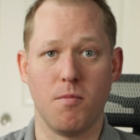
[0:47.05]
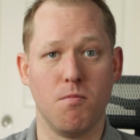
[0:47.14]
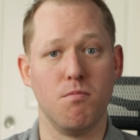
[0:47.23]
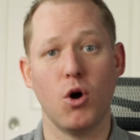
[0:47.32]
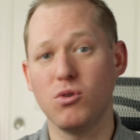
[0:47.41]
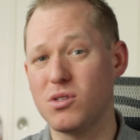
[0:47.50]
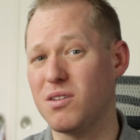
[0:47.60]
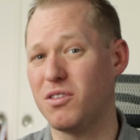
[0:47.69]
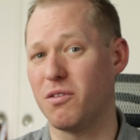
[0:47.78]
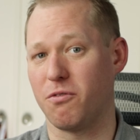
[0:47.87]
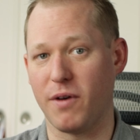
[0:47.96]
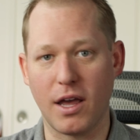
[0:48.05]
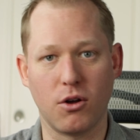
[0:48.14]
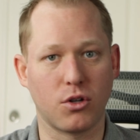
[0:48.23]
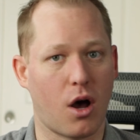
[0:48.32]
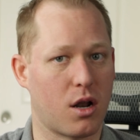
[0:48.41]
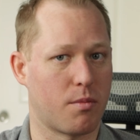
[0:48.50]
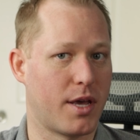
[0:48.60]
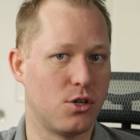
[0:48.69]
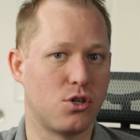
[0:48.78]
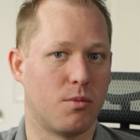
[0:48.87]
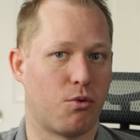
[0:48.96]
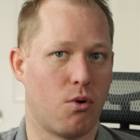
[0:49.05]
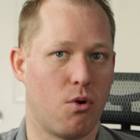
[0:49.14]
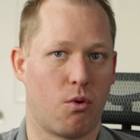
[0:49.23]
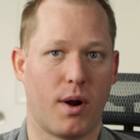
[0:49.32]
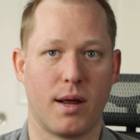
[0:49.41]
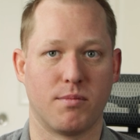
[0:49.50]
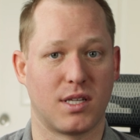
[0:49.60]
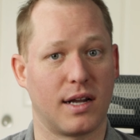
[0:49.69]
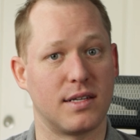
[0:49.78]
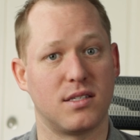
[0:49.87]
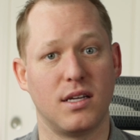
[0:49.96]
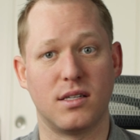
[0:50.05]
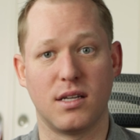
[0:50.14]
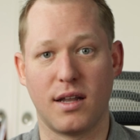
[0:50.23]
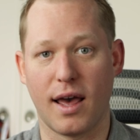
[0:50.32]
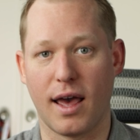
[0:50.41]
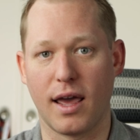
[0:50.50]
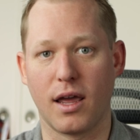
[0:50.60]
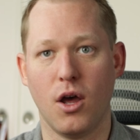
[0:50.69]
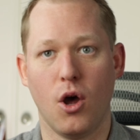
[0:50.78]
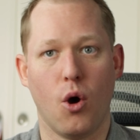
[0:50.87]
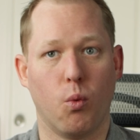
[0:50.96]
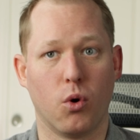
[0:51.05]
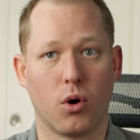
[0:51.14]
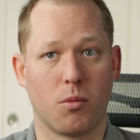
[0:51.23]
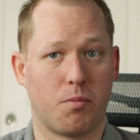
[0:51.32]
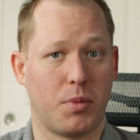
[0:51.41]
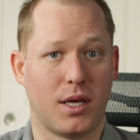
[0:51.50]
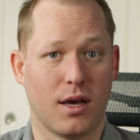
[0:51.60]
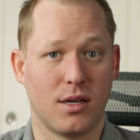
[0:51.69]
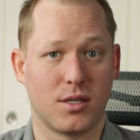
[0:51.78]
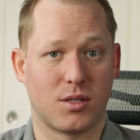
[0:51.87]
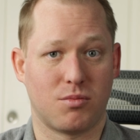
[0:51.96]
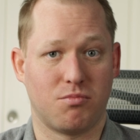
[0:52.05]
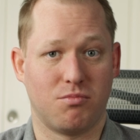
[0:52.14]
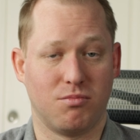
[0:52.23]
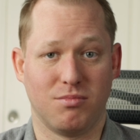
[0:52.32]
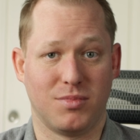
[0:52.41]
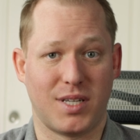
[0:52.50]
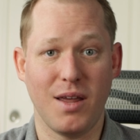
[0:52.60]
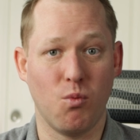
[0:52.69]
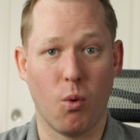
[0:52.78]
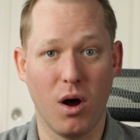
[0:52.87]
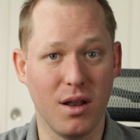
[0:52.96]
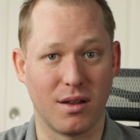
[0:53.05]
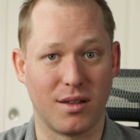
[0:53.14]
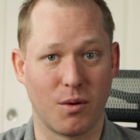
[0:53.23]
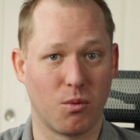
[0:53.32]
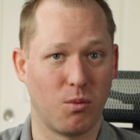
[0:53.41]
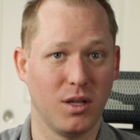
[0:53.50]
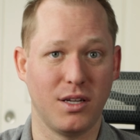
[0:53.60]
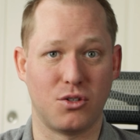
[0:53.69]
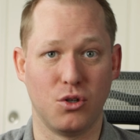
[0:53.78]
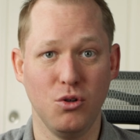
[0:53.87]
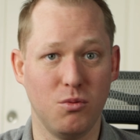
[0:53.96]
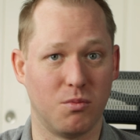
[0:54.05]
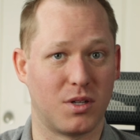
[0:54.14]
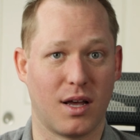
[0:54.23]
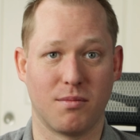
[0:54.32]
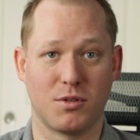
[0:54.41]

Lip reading: Most of the failed automation programs that I see today were because day one, they were really doomed.